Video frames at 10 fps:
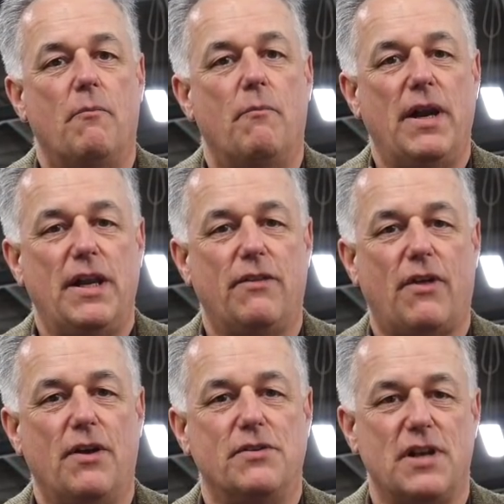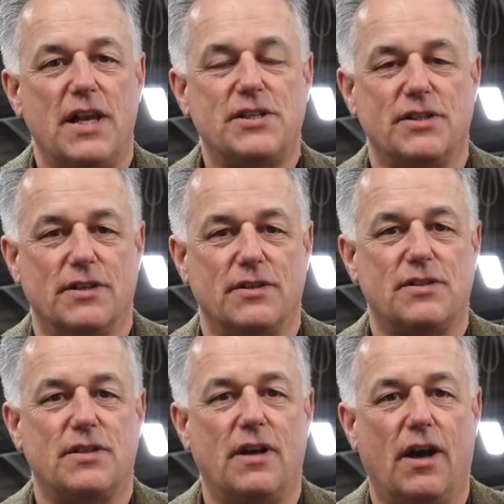Many of those
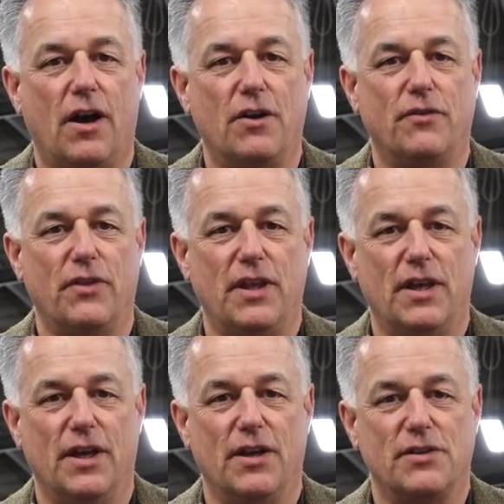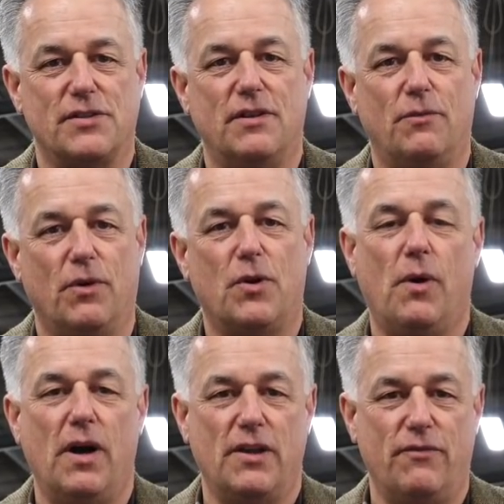lessons over the years were
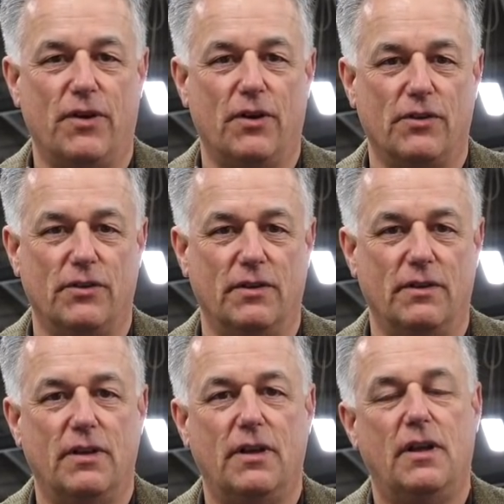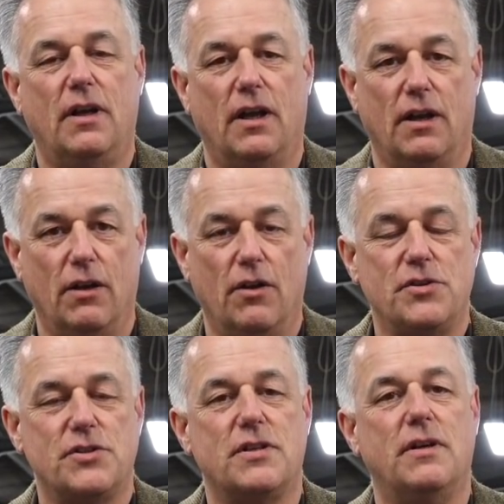quietly forgotten and
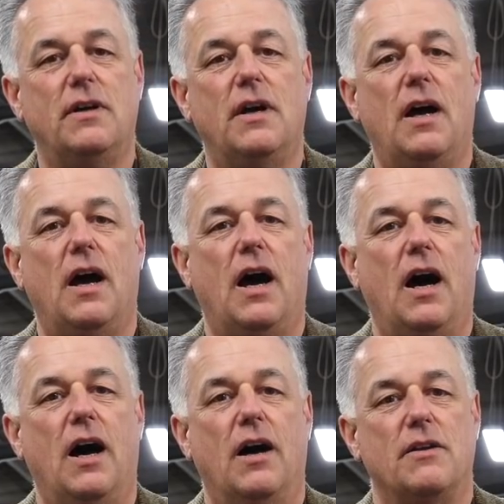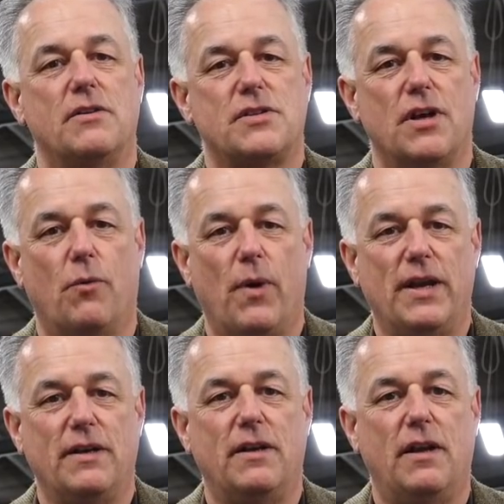lost. So
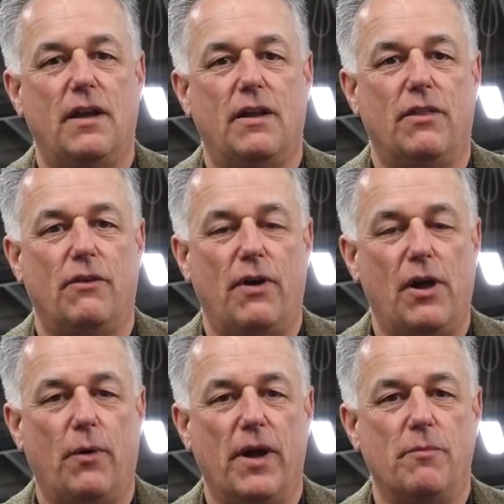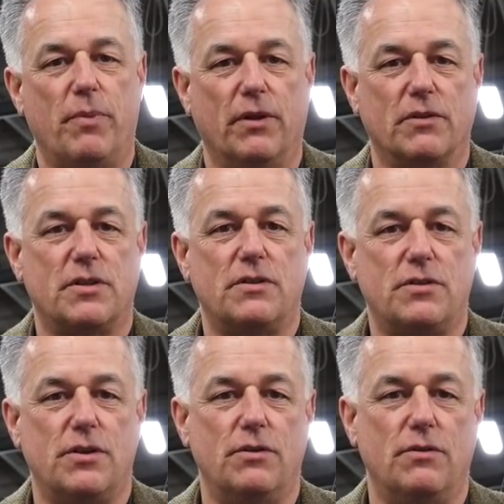when the railway built
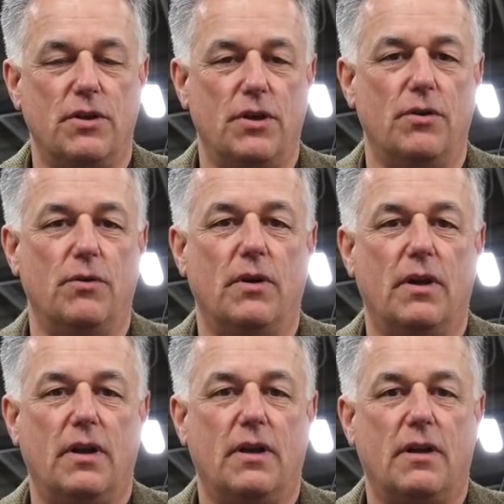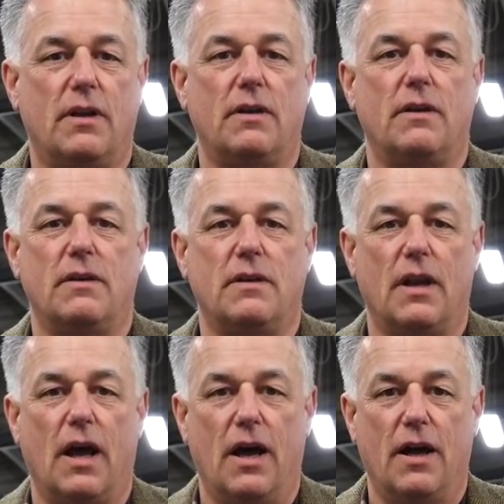two new
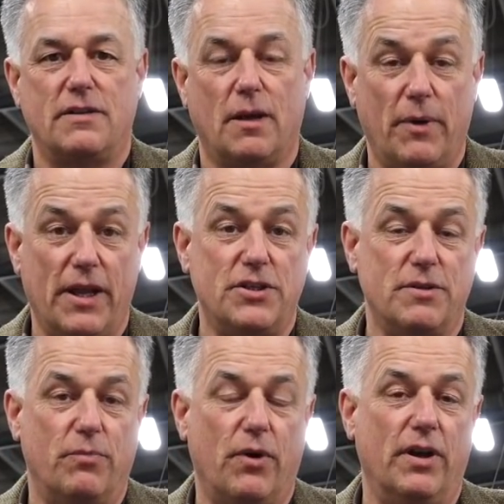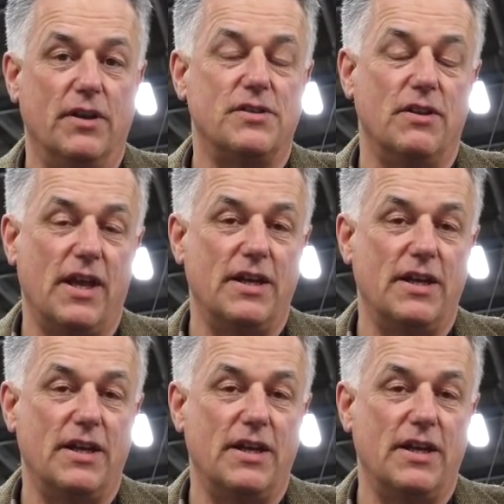double-engine boilers at the